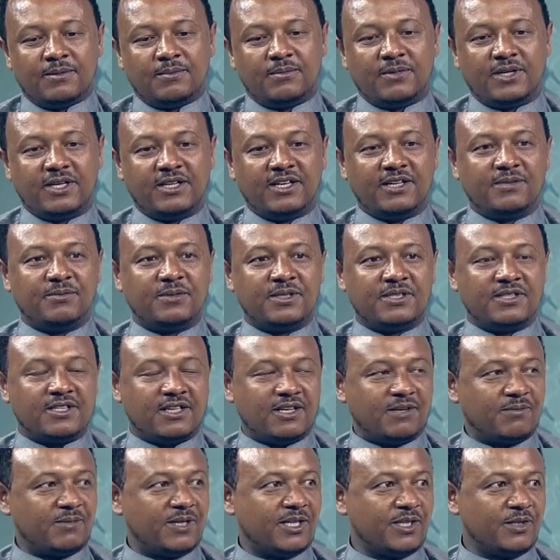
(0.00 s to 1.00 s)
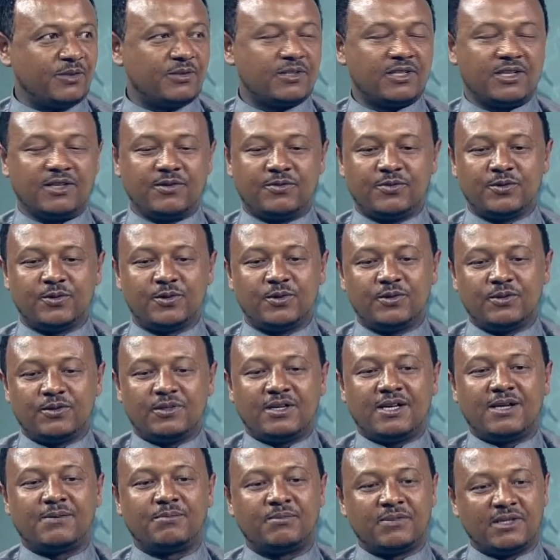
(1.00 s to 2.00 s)
My name is Alamayo Seifu.
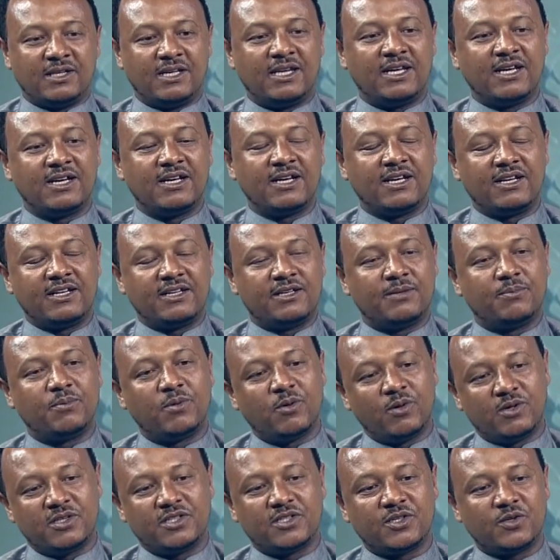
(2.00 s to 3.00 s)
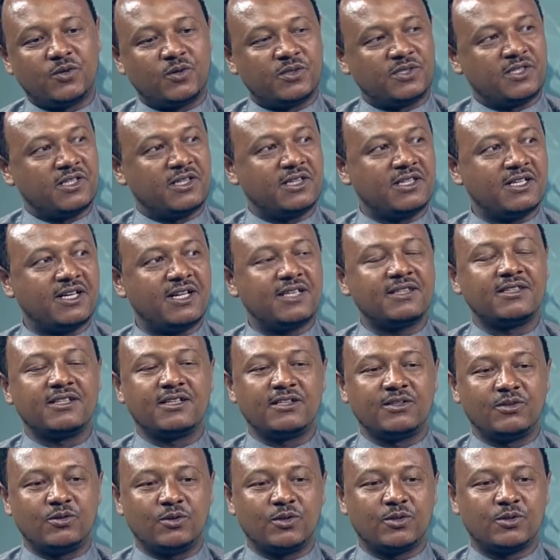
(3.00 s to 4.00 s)
I'm a legal and policy consultant
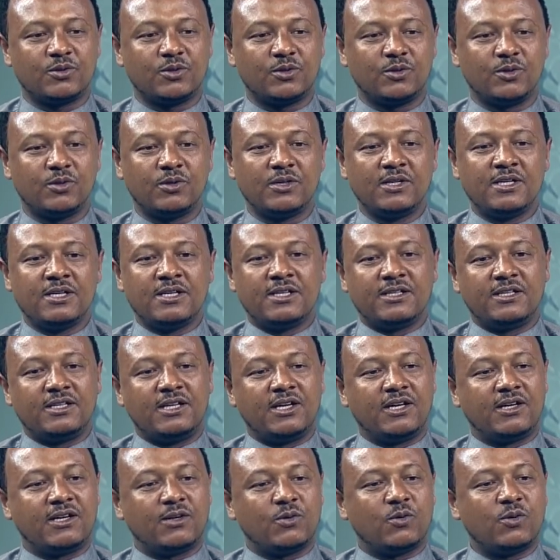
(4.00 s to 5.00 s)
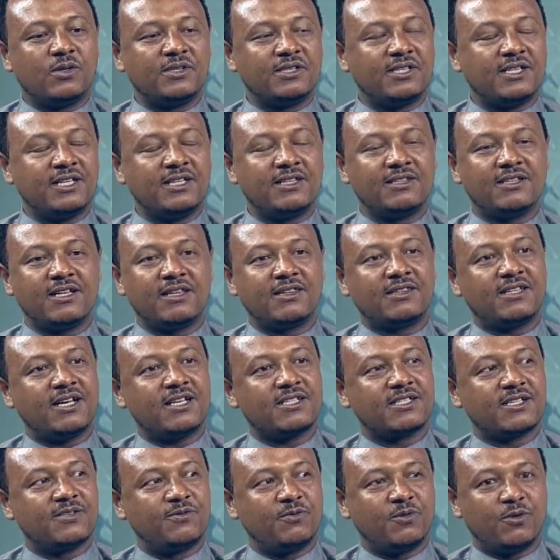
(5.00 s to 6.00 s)
and also the Continental
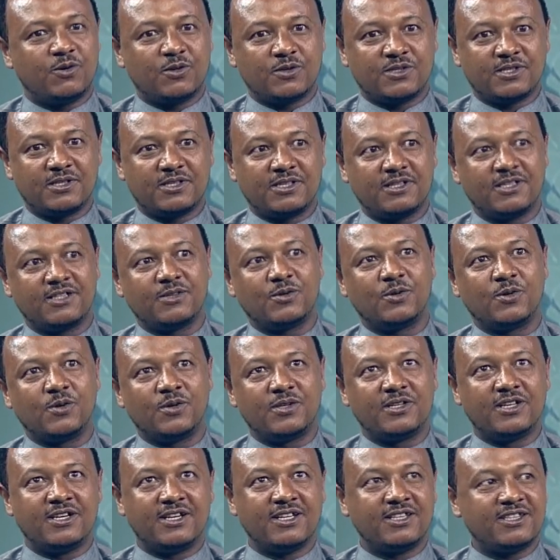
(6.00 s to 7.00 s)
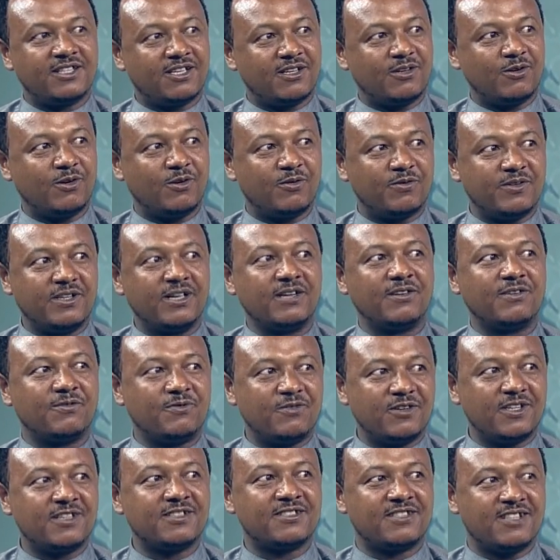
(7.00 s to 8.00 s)
Task Force coordinator of the
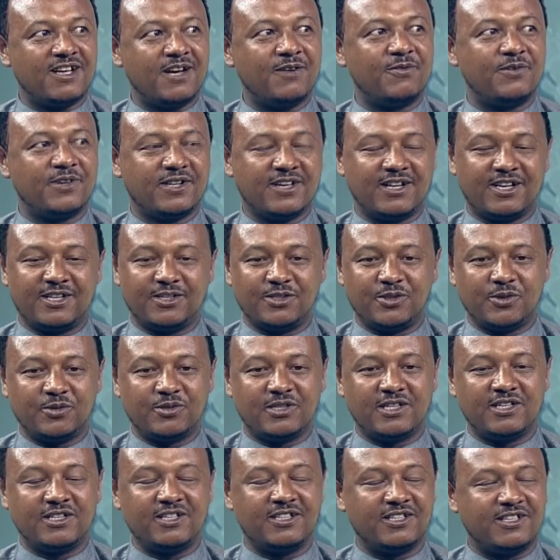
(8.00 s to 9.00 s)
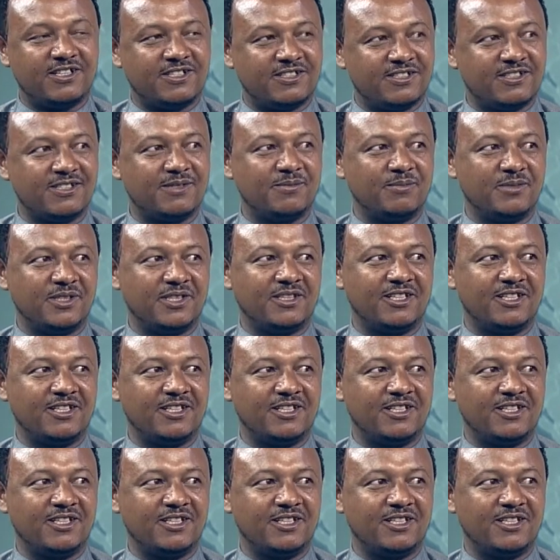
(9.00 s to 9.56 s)
first African Youth Leaders Summit.